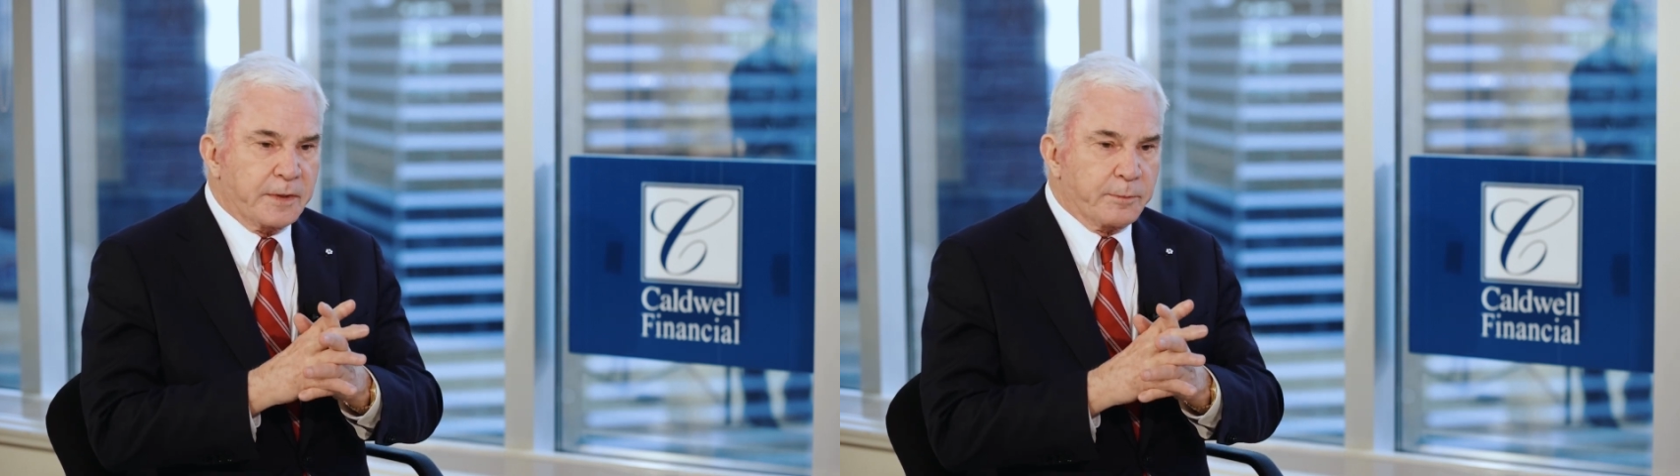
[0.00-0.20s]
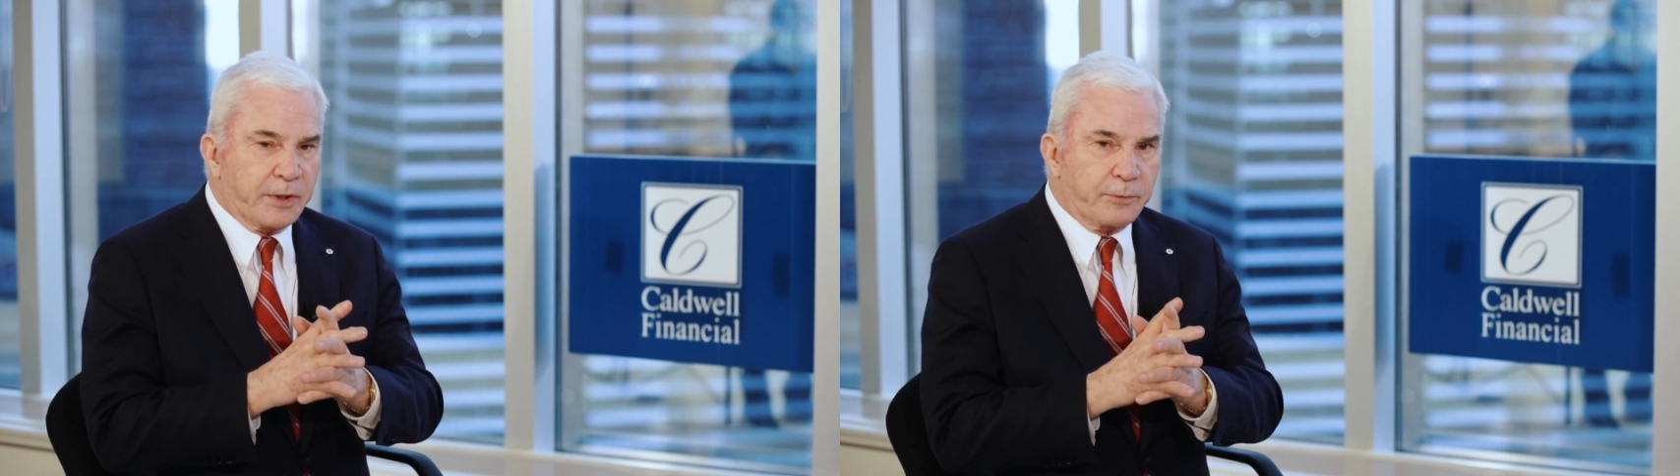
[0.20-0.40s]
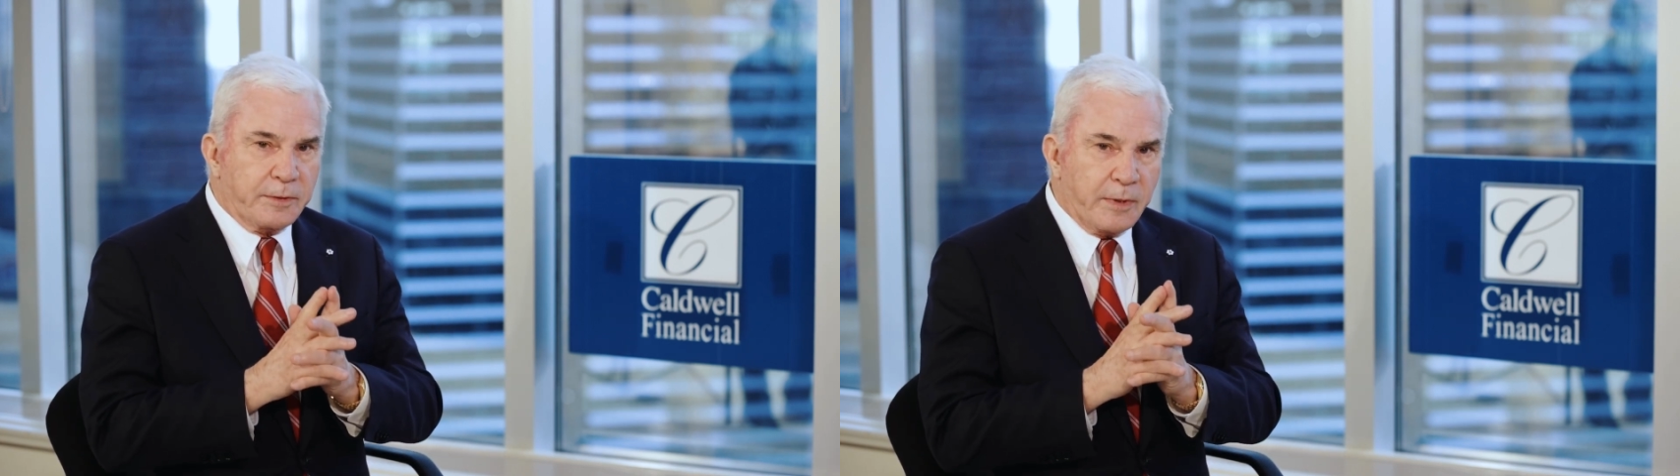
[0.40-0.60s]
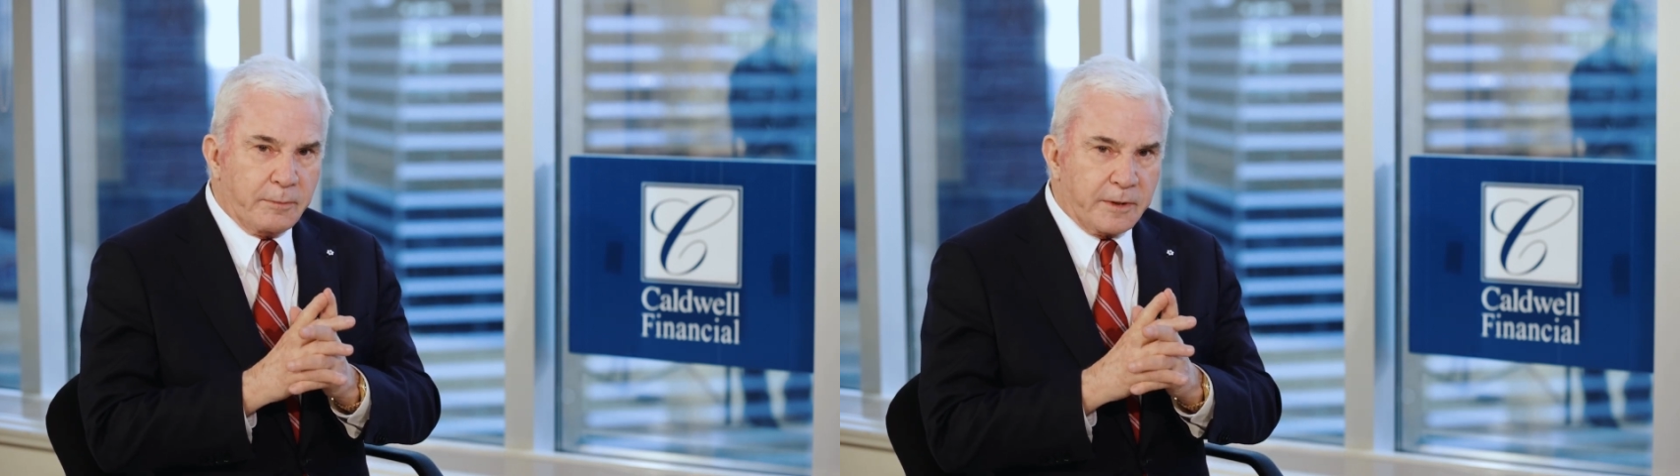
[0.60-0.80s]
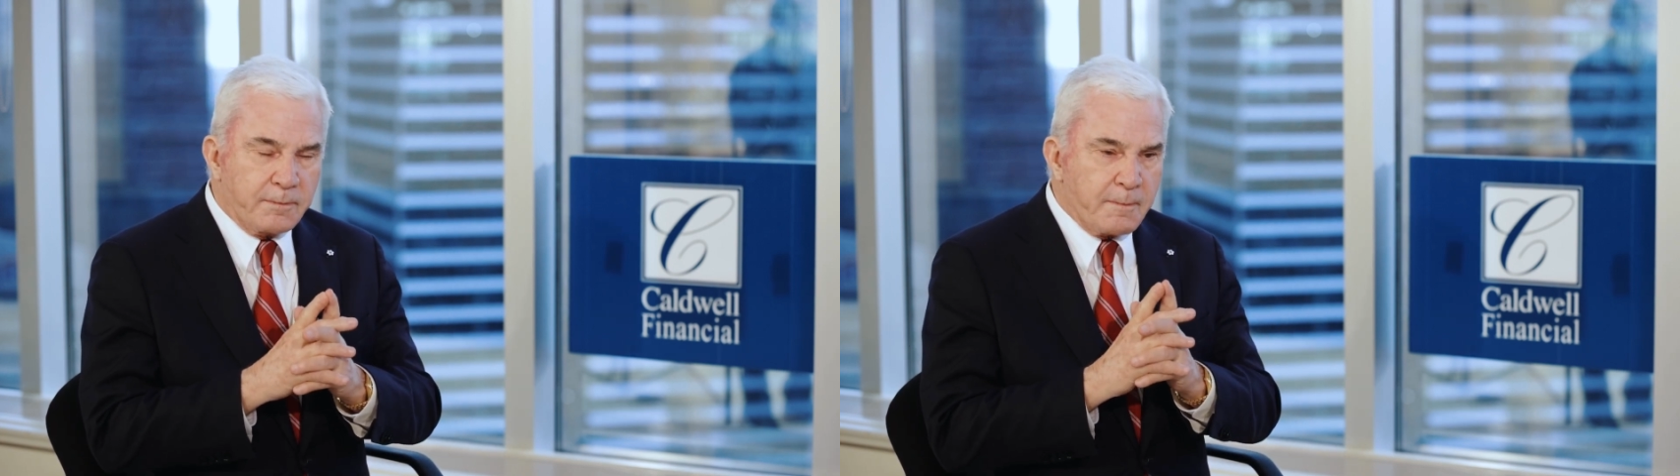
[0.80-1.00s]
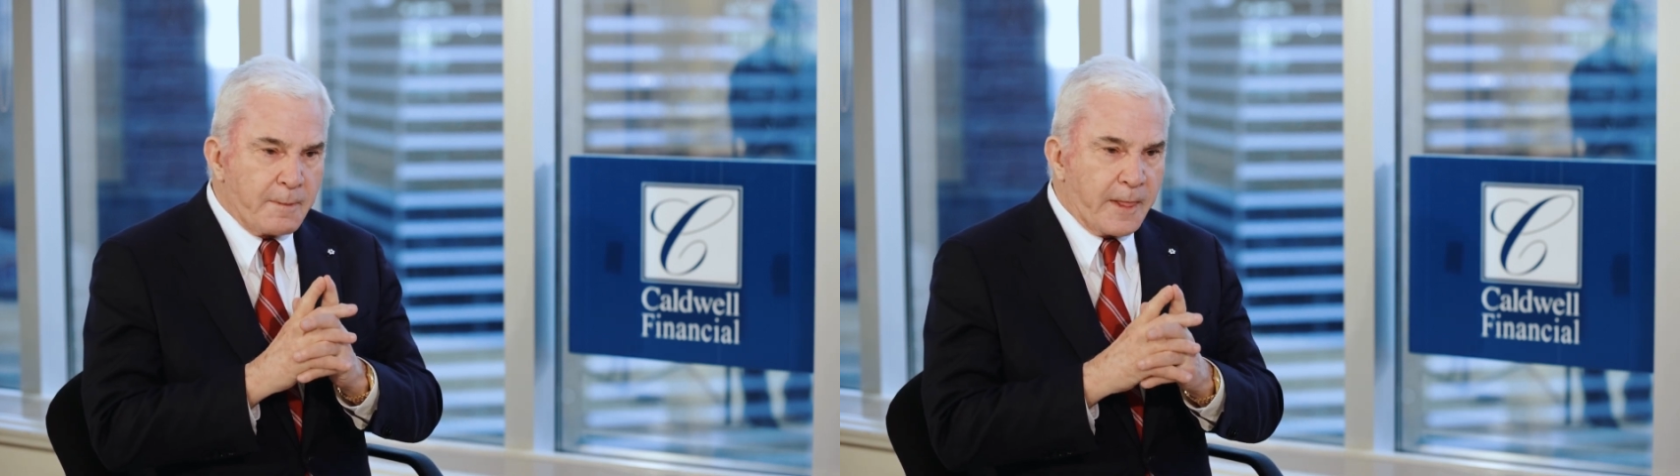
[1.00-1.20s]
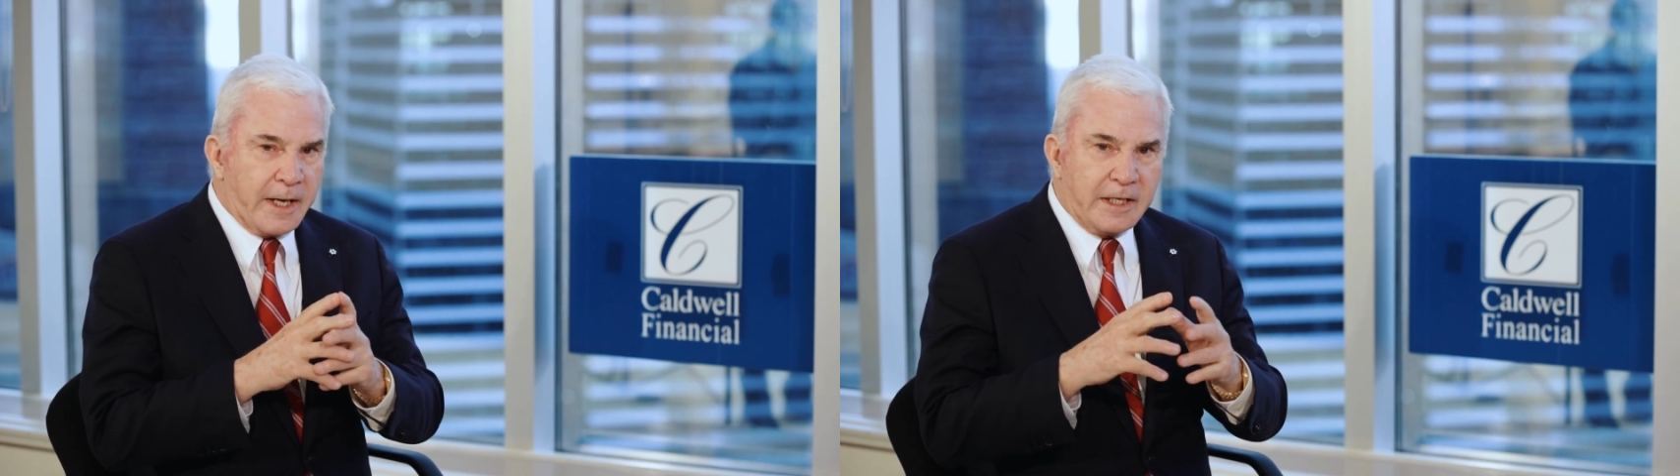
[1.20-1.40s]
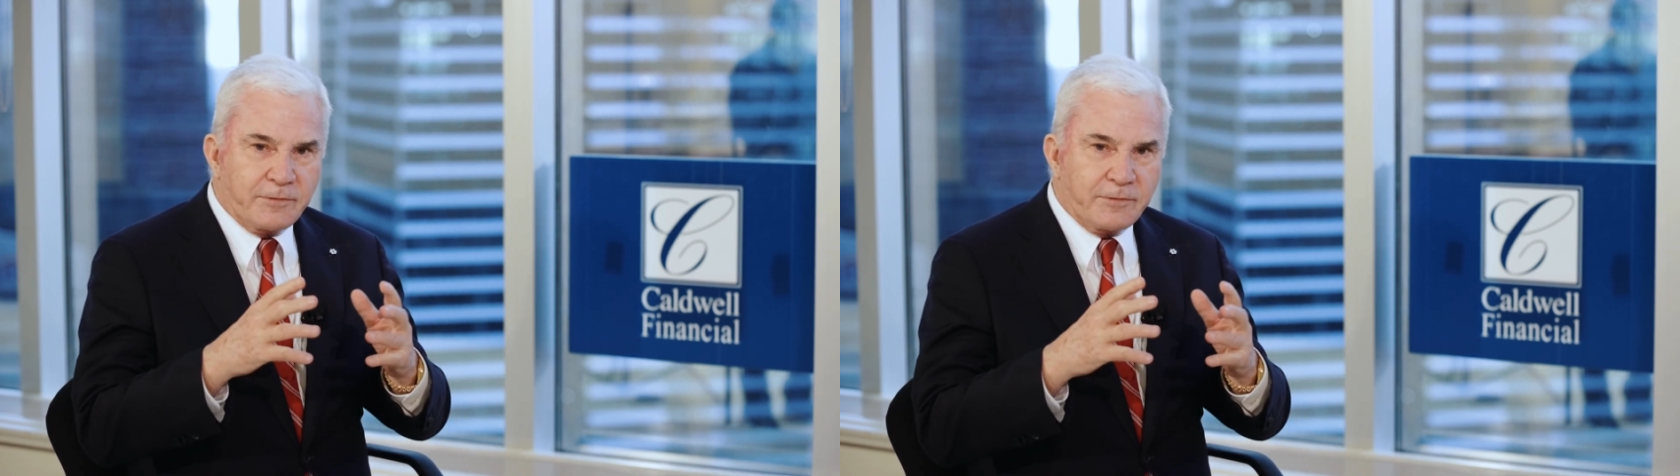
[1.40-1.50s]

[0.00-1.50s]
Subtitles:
But remember, any